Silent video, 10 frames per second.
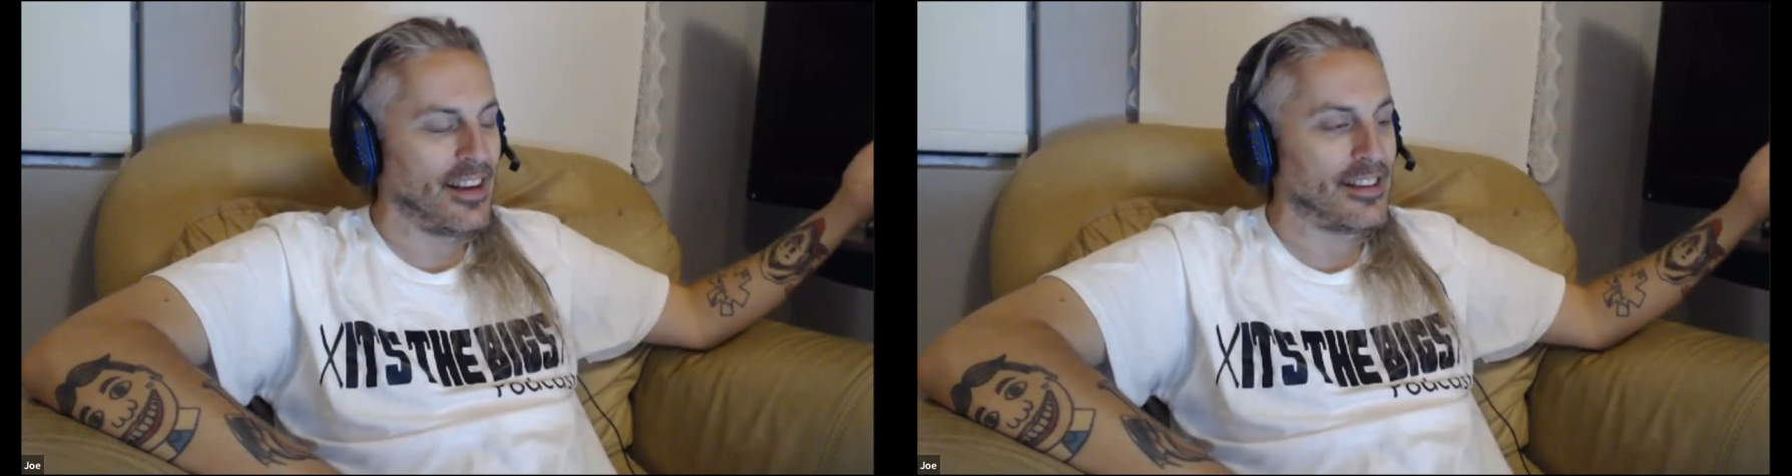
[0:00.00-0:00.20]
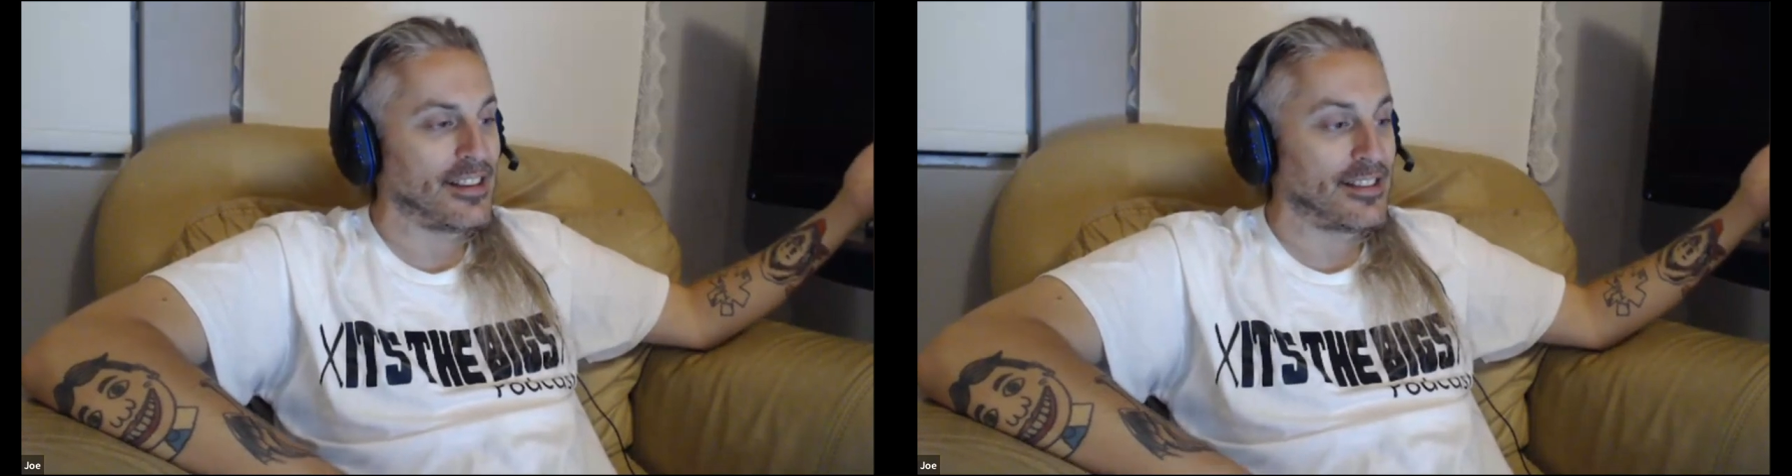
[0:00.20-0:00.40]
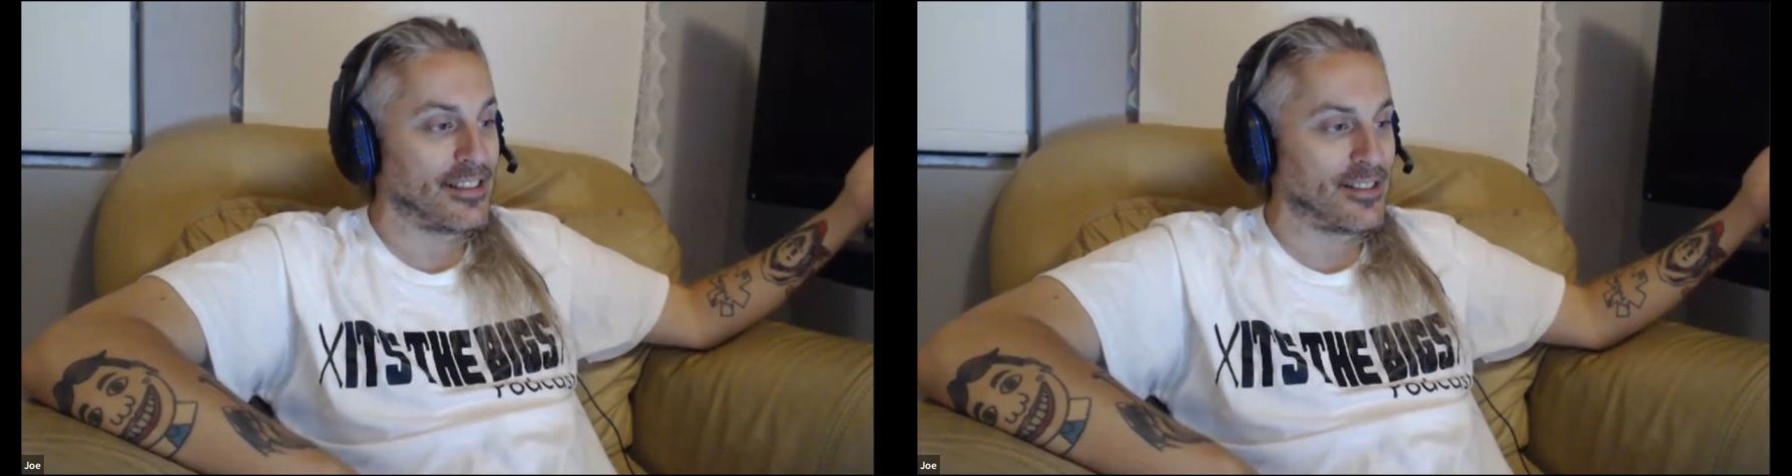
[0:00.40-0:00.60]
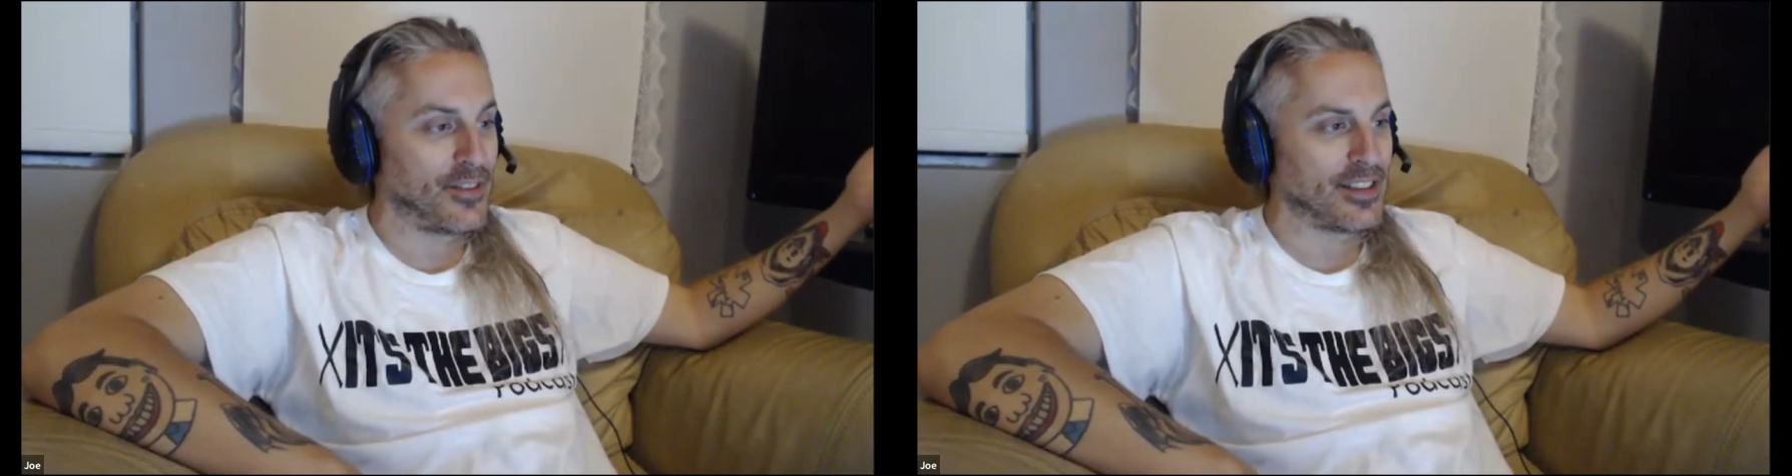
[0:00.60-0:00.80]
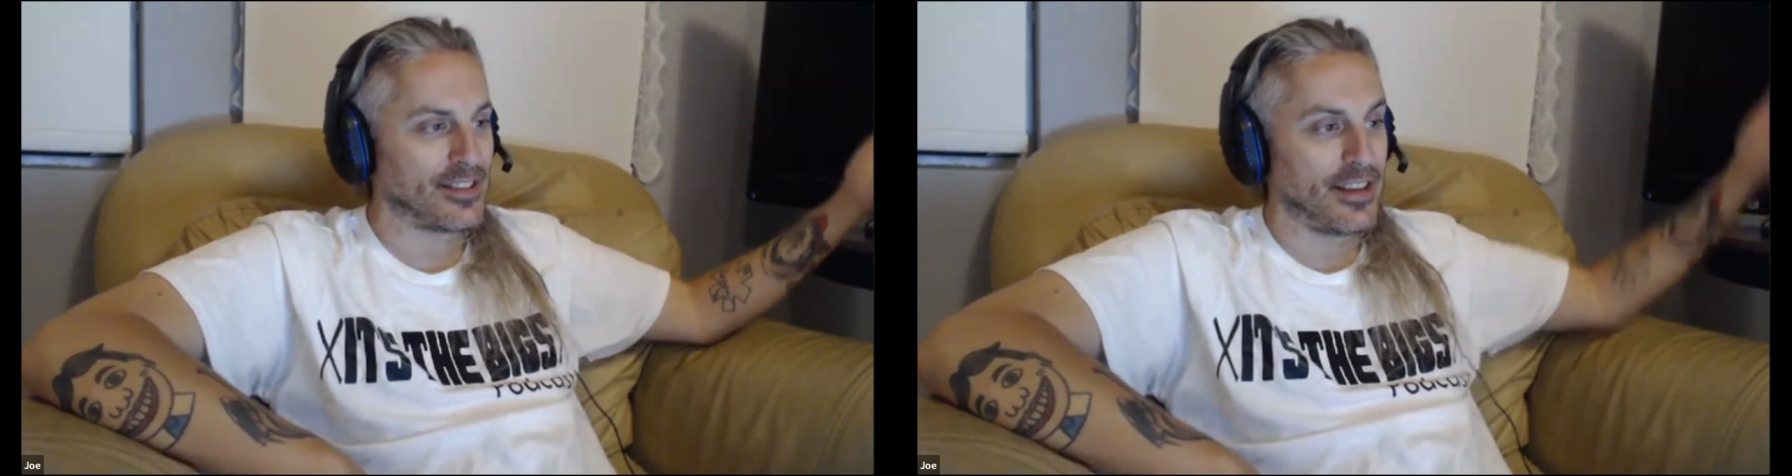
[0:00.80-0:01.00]
the existence of
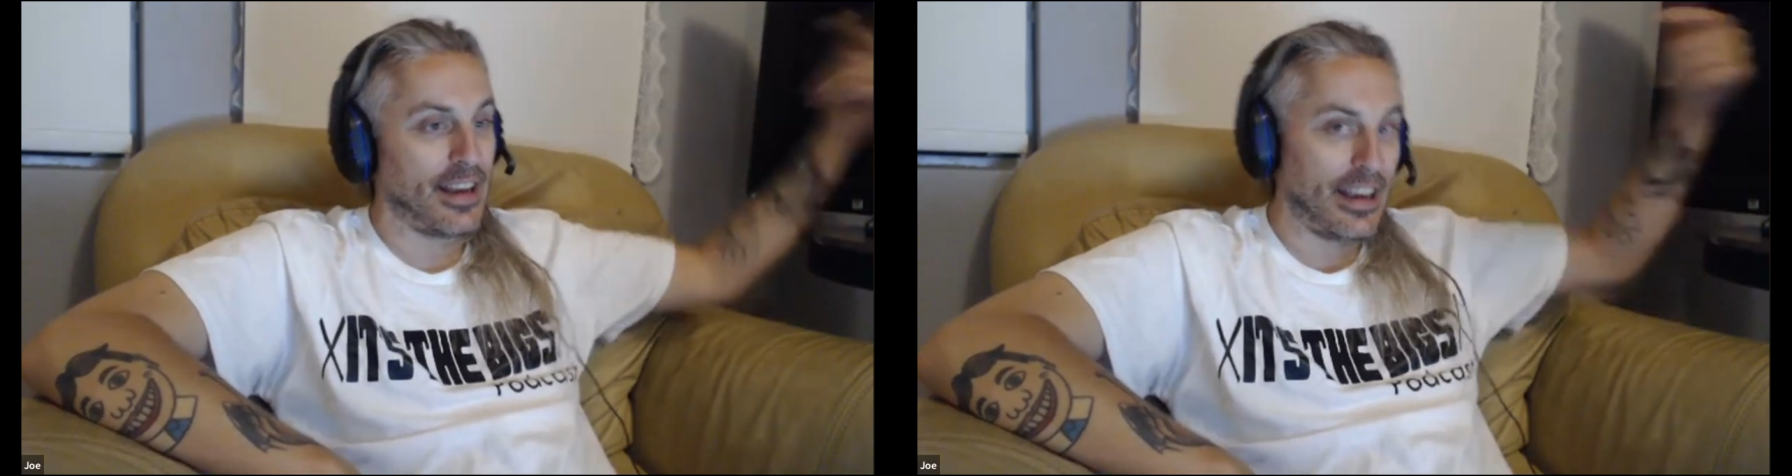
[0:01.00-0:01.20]
this league.